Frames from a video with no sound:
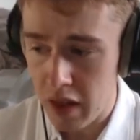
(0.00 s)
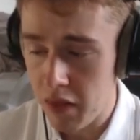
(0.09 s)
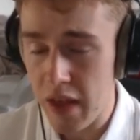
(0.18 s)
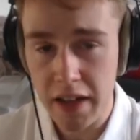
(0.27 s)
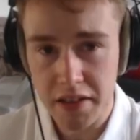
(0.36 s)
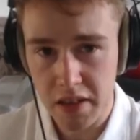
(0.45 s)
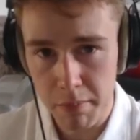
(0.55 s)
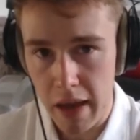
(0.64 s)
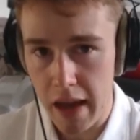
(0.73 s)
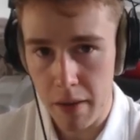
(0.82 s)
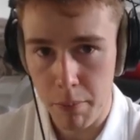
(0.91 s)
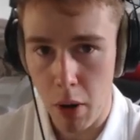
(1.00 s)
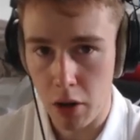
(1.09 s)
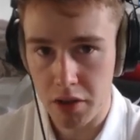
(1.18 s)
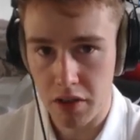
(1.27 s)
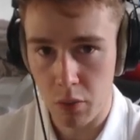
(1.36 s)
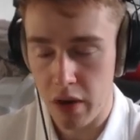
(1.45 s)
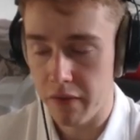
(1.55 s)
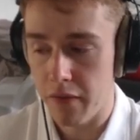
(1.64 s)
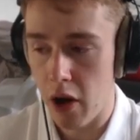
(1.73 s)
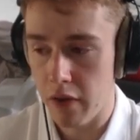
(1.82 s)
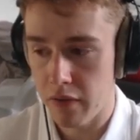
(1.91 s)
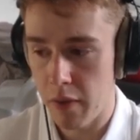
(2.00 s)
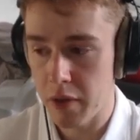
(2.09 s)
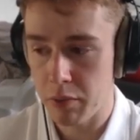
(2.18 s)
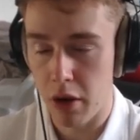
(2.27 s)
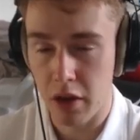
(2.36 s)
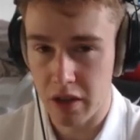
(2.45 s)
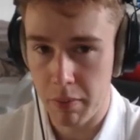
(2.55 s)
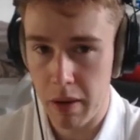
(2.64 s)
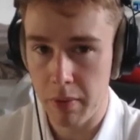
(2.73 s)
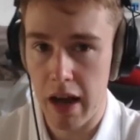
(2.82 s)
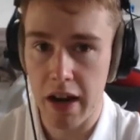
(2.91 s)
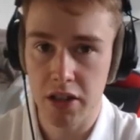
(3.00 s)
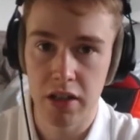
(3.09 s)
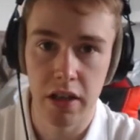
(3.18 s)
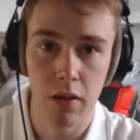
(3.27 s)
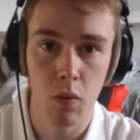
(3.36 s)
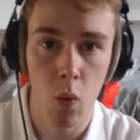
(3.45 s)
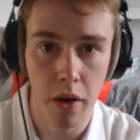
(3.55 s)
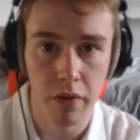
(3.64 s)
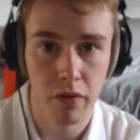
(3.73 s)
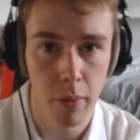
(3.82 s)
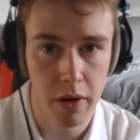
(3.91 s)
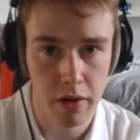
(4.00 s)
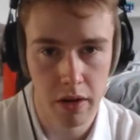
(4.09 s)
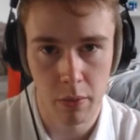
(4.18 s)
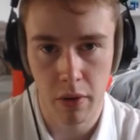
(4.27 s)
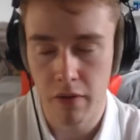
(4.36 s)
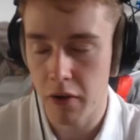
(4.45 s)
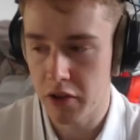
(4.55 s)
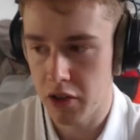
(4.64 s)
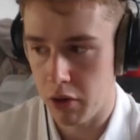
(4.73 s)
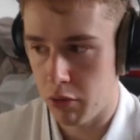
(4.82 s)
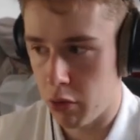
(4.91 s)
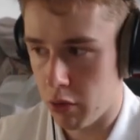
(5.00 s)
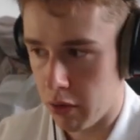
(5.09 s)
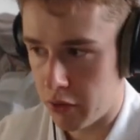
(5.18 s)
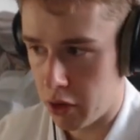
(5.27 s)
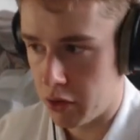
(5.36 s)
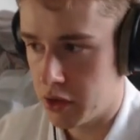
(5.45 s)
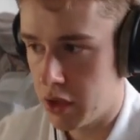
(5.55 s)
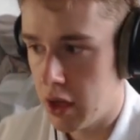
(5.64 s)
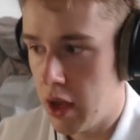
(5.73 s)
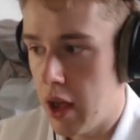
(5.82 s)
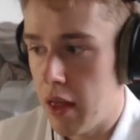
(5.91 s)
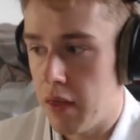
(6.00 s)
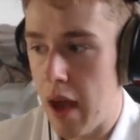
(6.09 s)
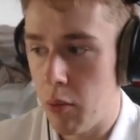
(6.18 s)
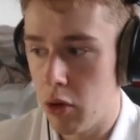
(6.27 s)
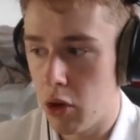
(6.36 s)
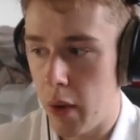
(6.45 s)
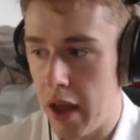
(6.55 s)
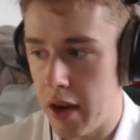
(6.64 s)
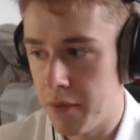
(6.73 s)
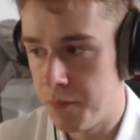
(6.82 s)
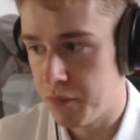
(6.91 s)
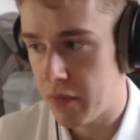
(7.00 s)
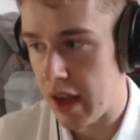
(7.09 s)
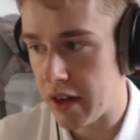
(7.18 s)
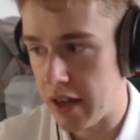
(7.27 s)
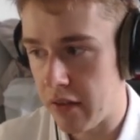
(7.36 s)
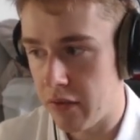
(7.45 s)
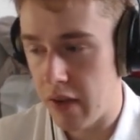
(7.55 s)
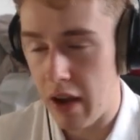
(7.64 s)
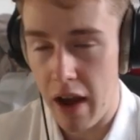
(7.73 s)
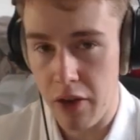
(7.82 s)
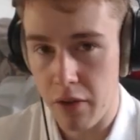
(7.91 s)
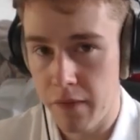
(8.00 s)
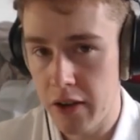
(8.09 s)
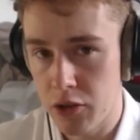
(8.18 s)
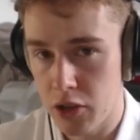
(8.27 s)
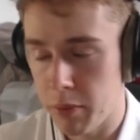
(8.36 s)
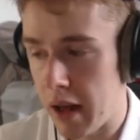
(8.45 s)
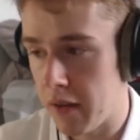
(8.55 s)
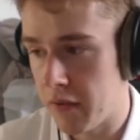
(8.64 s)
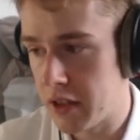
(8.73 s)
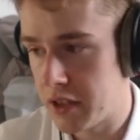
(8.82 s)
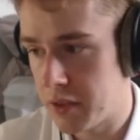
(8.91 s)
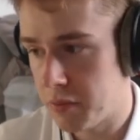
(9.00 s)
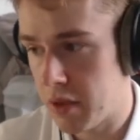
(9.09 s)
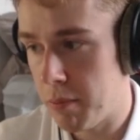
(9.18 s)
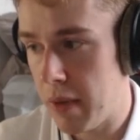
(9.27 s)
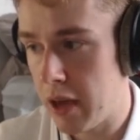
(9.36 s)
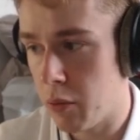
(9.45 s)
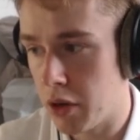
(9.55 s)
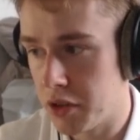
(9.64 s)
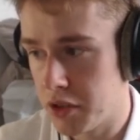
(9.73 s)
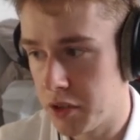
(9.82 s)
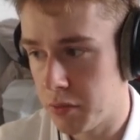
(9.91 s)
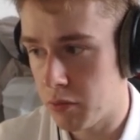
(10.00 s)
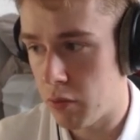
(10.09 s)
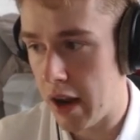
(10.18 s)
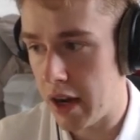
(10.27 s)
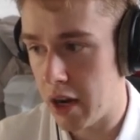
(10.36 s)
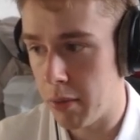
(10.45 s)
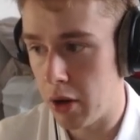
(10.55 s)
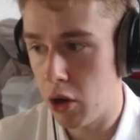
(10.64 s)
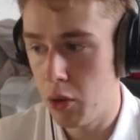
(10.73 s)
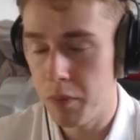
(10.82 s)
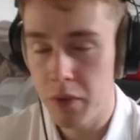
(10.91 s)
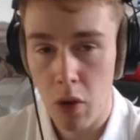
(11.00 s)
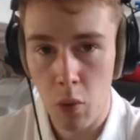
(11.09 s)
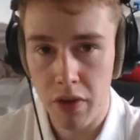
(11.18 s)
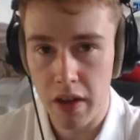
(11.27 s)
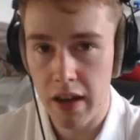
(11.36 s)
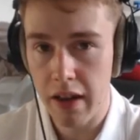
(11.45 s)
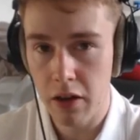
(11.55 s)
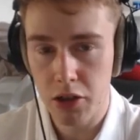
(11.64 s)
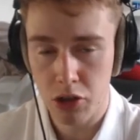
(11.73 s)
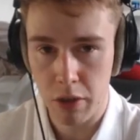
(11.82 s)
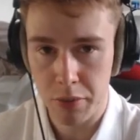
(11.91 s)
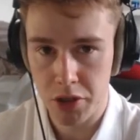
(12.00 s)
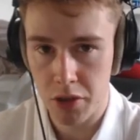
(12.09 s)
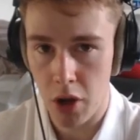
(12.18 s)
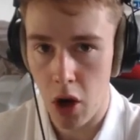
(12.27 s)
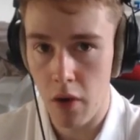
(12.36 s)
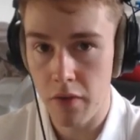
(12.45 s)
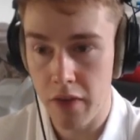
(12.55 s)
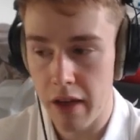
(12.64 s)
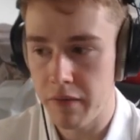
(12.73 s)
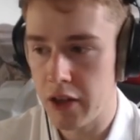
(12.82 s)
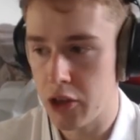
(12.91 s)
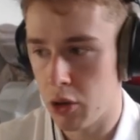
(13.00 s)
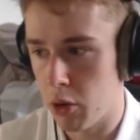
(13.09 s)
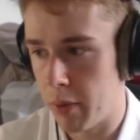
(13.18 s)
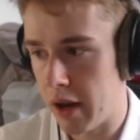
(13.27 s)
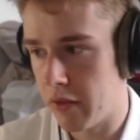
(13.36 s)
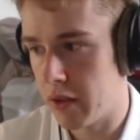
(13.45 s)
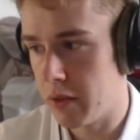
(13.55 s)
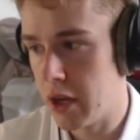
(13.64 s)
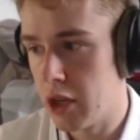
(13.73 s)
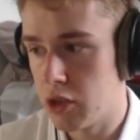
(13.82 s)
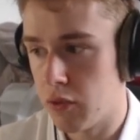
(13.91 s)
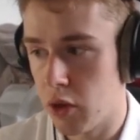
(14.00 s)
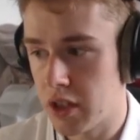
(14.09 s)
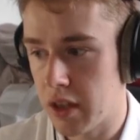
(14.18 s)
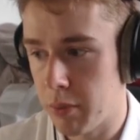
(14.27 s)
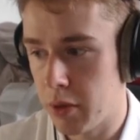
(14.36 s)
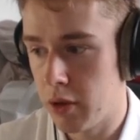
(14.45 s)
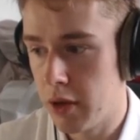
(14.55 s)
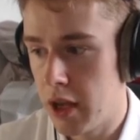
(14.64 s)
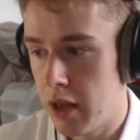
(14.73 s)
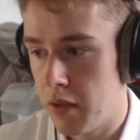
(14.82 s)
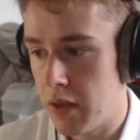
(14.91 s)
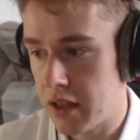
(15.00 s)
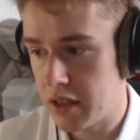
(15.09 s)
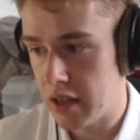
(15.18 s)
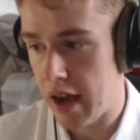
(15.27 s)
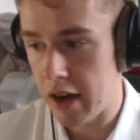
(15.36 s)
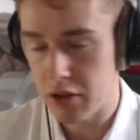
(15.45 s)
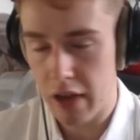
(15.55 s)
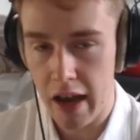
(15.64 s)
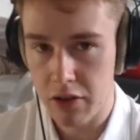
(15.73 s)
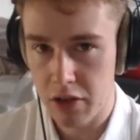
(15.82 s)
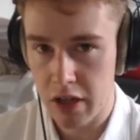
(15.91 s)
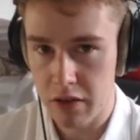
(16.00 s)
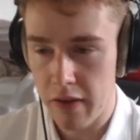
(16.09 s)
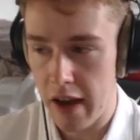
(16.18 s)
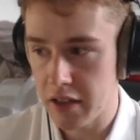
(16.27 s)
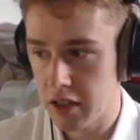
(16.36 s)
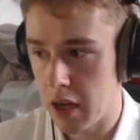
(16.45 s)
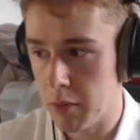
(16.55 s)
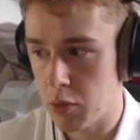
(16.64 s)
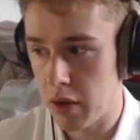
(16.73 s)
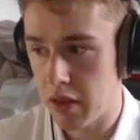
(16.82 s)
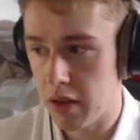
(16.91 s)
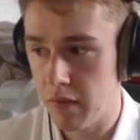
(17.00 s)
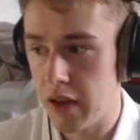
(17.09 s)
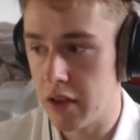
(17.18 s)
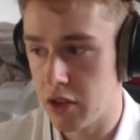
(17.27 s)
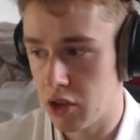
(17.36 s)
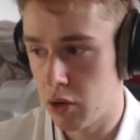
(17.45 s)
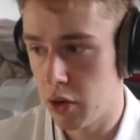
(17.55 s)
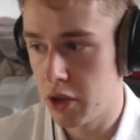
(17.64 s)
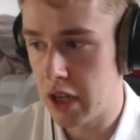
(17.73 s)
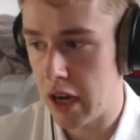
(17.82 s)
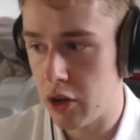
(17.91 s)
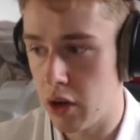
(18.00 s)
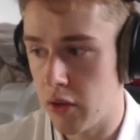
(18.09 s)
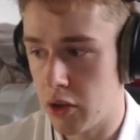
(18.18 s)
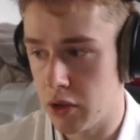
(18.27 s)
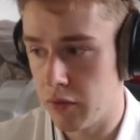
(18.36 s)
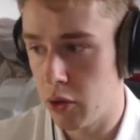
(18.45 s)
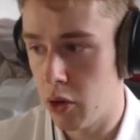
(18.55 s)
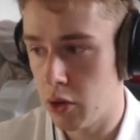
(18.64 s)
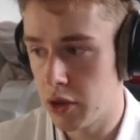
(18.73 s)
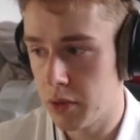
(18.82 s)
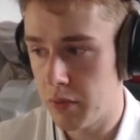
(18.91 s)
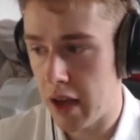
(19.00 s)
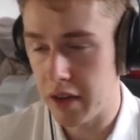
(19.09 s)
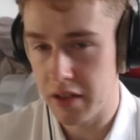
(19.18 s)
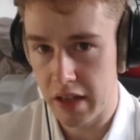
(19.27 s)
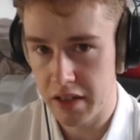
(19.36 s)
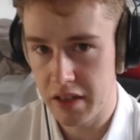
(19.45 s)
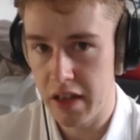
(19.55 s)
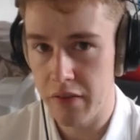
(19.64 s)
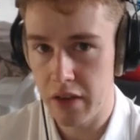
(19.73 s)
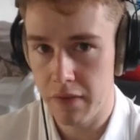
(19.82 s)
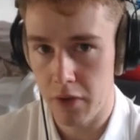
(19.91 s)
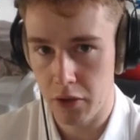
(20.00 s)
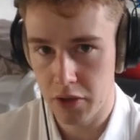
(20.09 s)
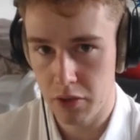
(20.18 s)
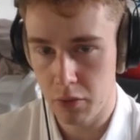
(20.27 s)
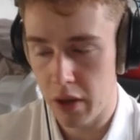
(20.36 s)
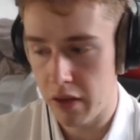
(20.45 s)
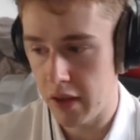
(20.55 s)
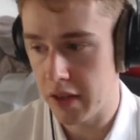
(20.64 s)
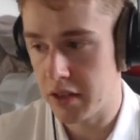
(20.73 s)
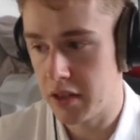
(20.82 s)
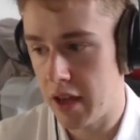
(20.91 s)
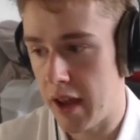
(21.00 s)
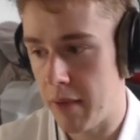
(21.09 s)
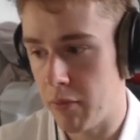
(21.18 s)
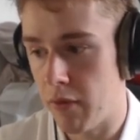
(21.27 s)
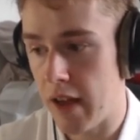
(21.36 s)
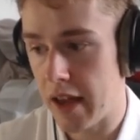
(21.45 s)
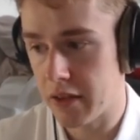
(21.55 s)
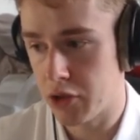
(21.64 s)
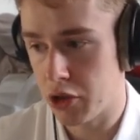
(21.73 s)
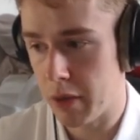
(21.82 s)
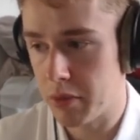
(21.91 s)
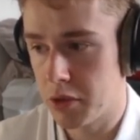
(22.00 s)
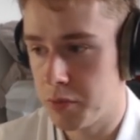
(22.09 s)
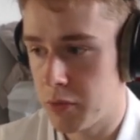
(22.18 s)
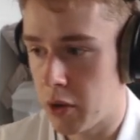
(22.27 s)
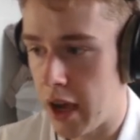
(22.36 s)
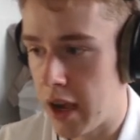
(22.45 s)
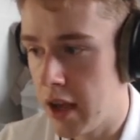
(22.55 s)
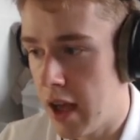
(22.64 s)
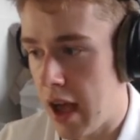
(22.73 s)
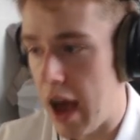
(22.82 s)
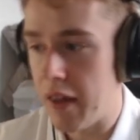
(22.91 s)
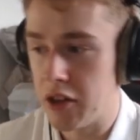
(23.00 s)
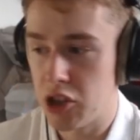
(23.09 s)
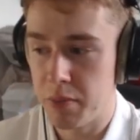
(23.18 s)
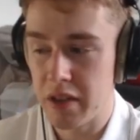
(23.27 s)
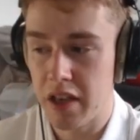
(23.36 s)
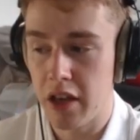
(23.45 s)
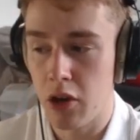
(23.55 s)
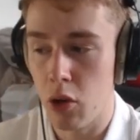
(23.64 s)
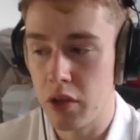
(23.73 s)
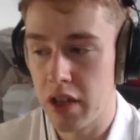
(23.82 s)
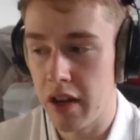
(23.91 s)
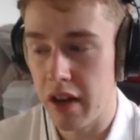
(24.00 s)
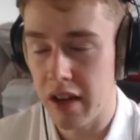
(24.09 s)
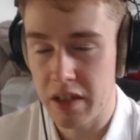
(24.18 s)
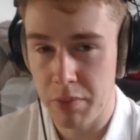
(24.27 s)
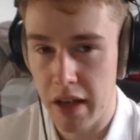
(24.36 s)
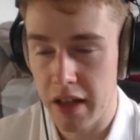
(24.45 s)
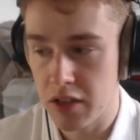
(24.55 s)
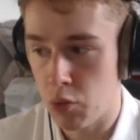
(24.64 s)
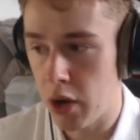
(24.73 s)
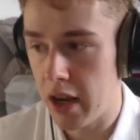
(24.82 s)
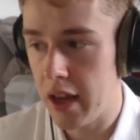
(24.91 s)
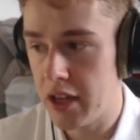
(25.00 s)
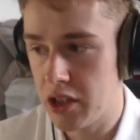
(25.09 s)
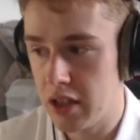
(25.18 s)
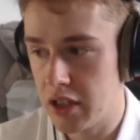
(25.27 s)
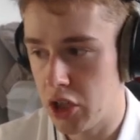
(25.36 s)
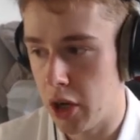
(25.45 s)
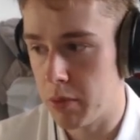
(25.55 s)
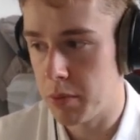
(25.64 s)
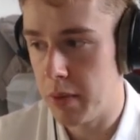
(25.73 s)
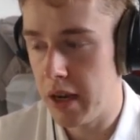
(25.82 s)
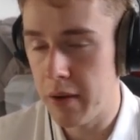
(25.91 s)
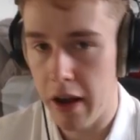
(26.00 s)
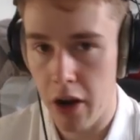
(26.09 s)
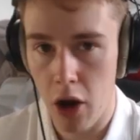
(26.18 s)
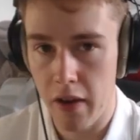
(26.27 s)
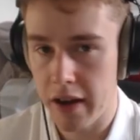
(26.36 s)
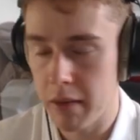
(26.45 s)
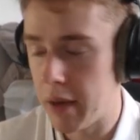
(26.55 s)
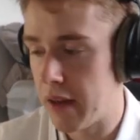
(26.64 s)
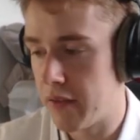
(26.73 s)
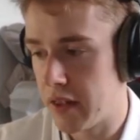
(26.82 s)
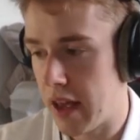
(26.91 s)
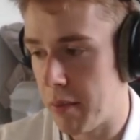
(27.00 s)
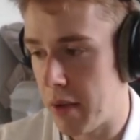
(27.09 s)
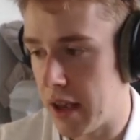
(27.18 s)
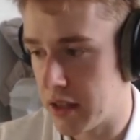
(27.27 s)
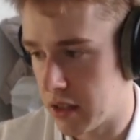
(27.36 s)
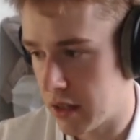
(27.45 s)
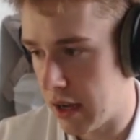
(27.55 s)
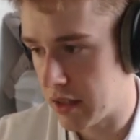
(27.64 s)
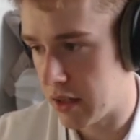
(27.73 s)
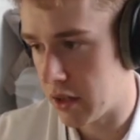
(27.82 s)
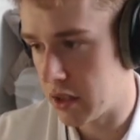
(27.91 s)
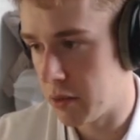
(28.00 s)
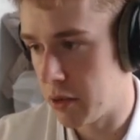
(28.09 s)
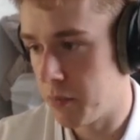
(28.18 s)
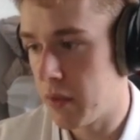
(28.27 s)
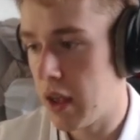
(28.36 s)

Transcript: That's the main parts that we have found from this product that people actually want from it. We found this out through the reviews. Then we'll go in and give either features or benefits, the main ones right here below, with a little description of that feature or benefit. So for example, this exercise vest comes with convenient storage, a universal phone holder, and it's safety first with its reflective strips, okay? And it just basically goes in and explains what each of these terms mean and how that can benefit them as a customer.